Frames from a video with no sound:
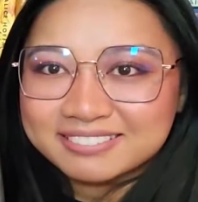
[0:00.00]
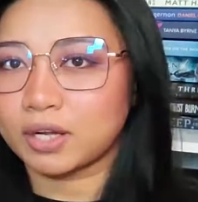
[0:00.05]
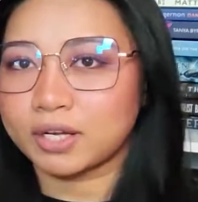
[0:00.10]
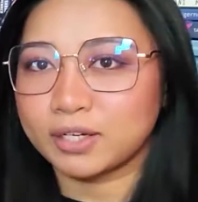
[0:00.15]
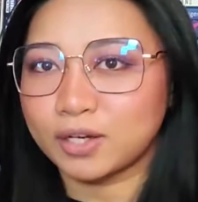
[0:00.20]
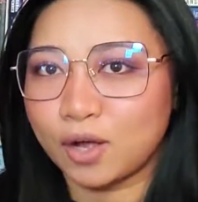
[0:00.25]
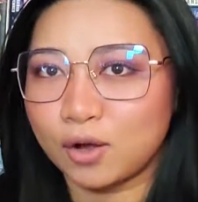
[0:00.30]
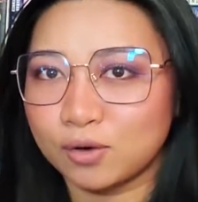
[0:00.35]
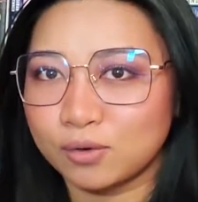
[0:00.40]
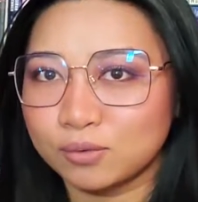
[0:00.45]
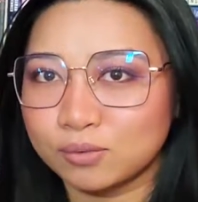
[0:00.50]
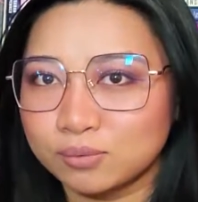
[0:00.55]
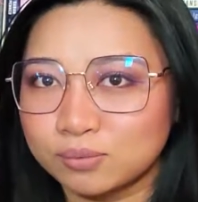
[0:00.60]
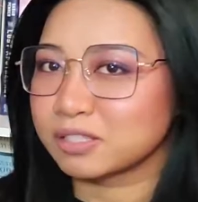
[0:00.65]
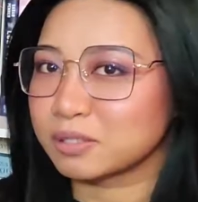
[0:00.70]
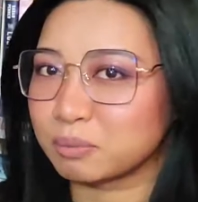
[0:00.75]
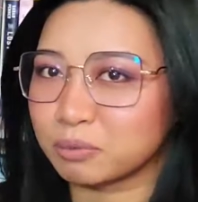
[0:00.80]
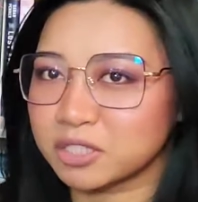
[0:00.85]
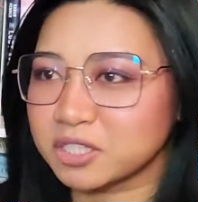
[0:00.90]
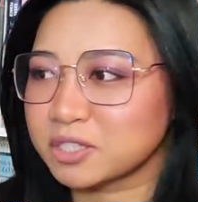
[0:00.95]
I know
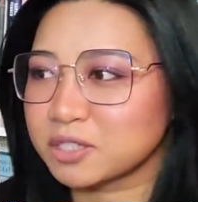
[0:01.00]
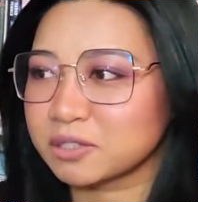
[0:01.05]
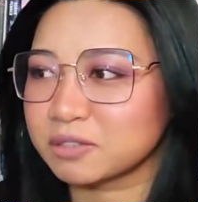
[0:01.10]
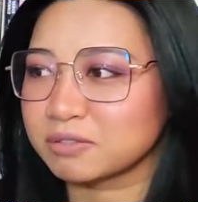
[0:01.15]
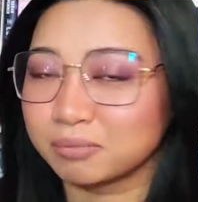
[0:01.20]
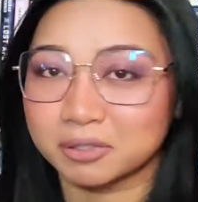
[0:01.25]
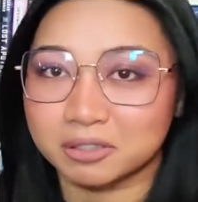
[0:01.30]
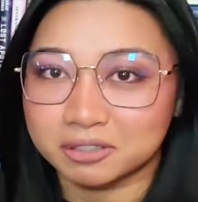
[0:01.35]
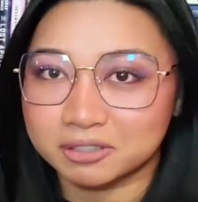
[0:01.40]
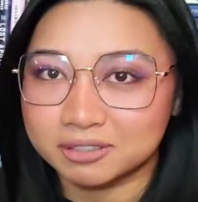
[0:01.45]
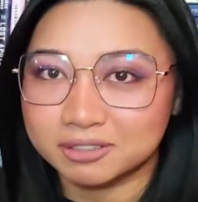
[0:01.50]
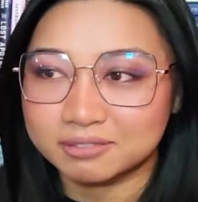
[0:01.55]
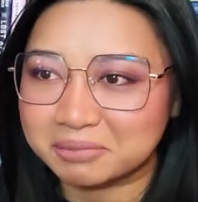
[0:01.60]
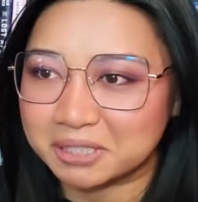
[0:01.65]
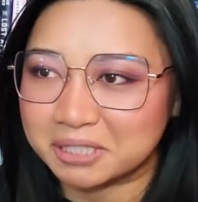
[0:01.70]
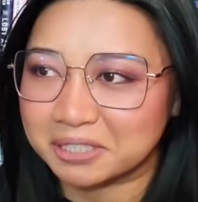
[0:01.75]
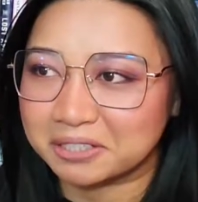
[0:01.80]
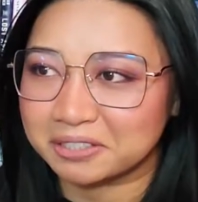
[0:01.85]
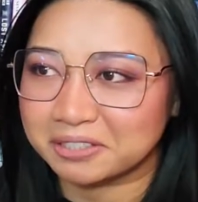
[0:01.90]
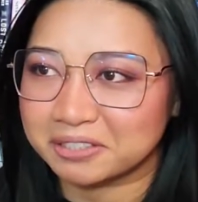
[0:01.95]
this month's book
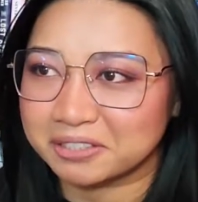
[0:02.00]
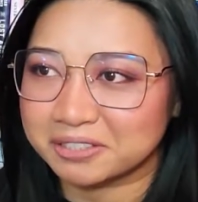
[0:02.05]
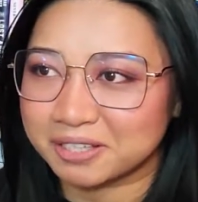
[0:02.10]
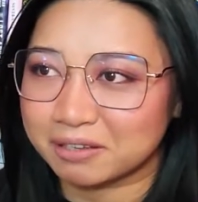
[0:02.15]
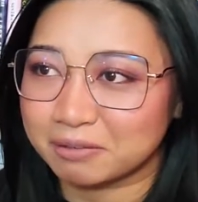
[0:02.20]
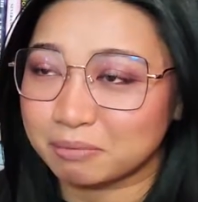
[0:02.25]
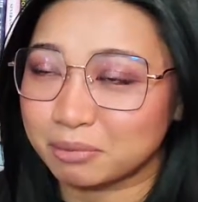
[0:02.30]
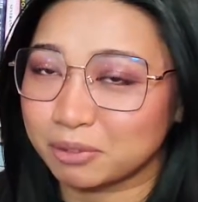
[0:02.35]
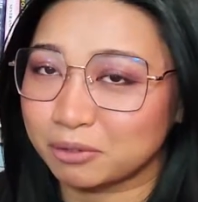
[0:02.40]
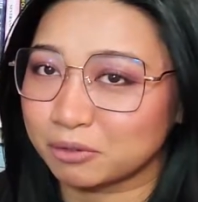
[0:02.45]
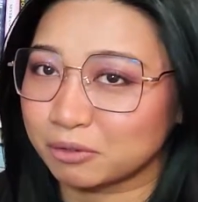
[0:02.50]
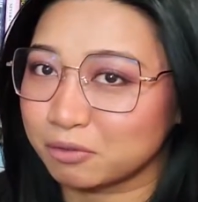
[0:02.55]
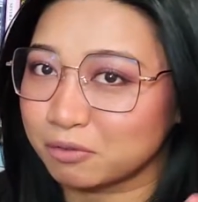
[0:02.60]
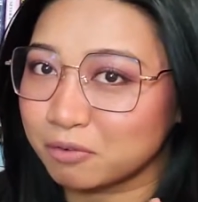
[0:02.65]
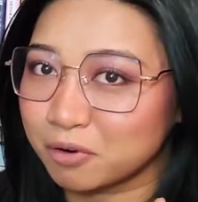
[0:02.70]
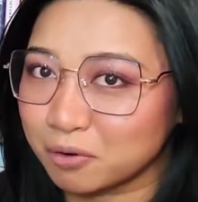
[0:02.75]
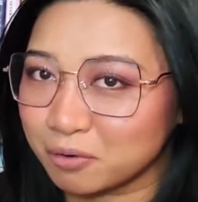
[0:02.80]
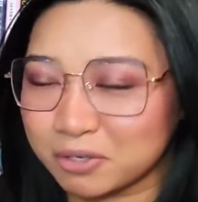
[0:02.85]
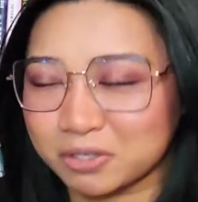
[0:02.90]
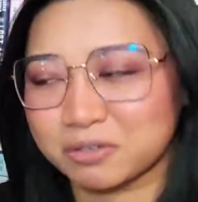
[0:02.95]
because I've been looking
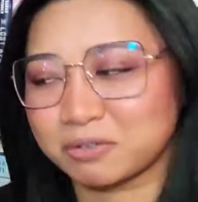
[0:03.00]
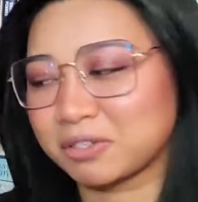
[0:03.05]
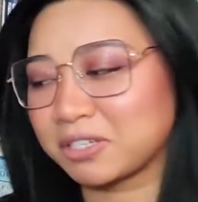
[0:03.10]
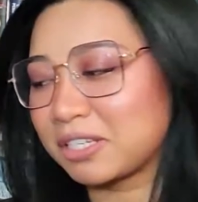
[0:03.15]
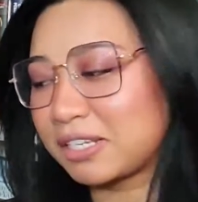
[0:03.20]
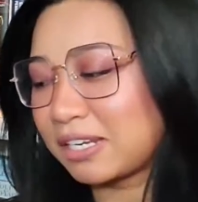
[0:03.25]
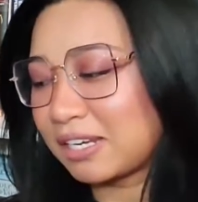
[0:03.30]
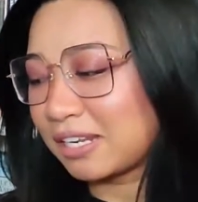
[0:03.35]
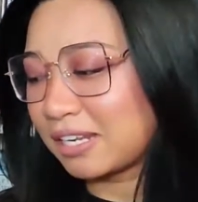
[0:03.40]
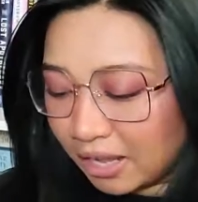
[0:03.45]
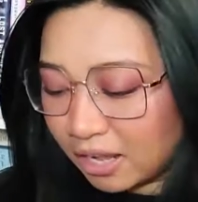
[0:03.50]
forward to it.